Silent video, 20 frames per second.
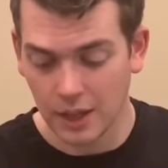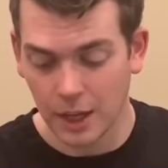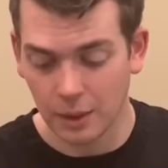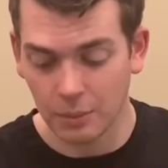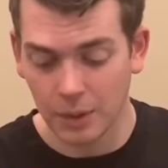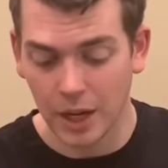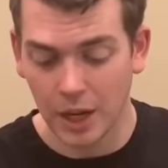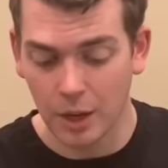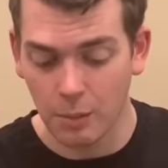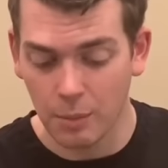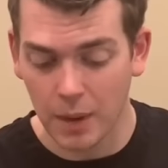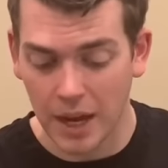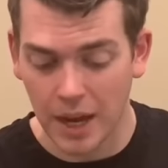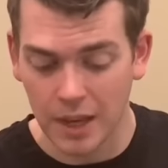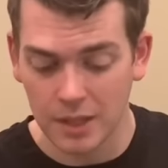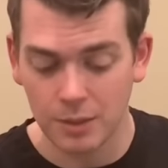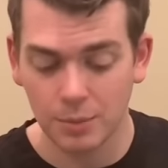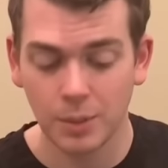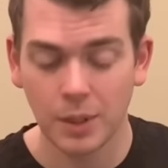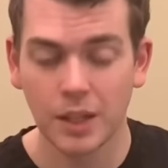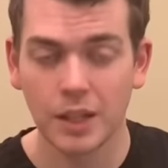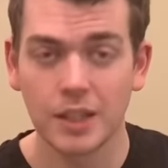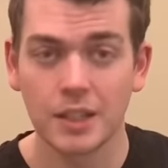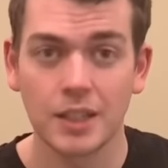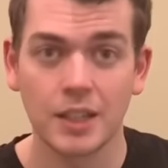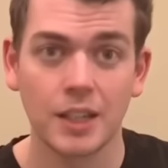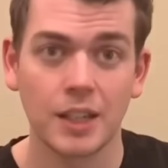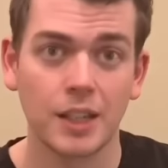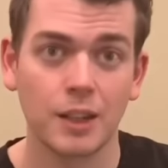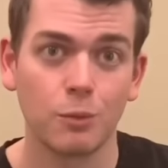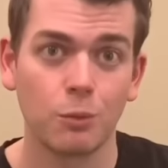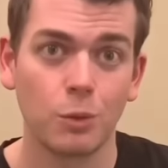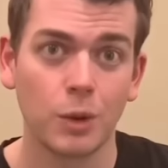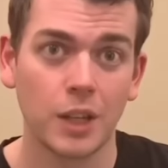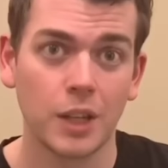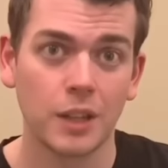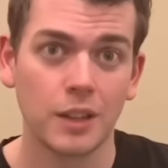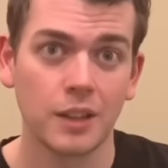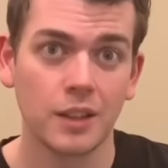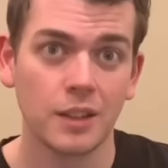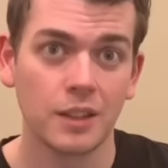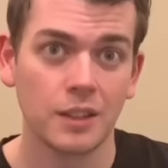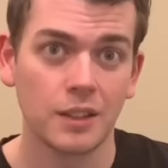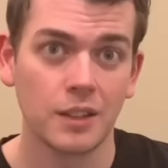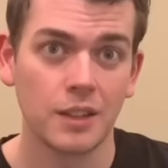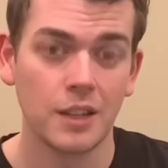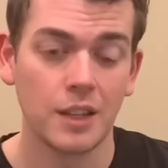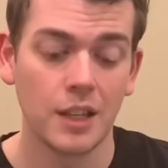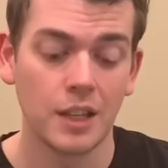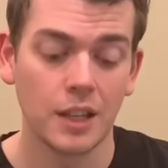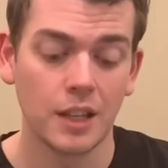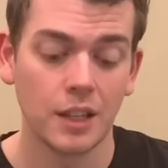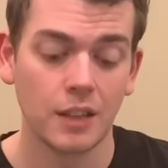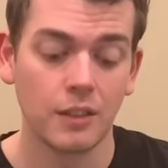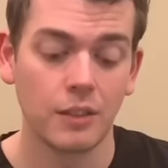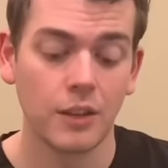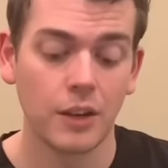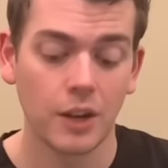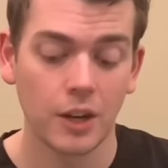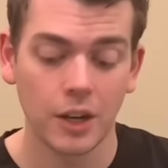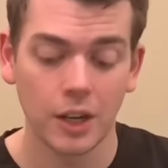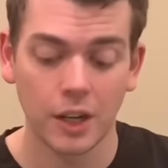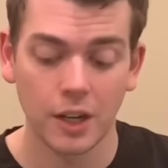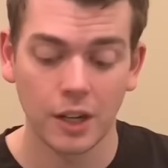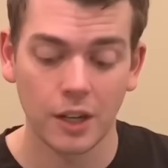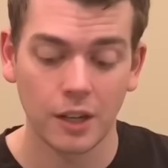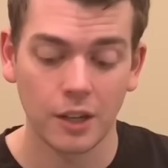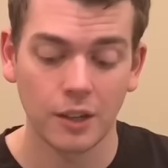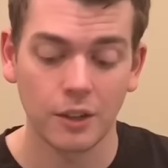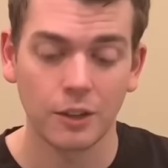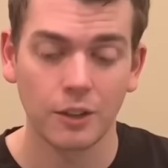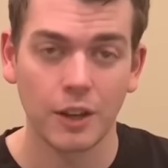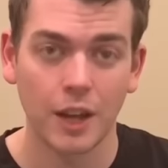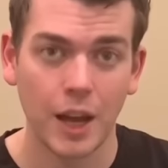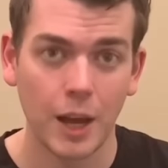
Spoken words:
I'm kind of biased, but I like to hit it with the Thera Gun or the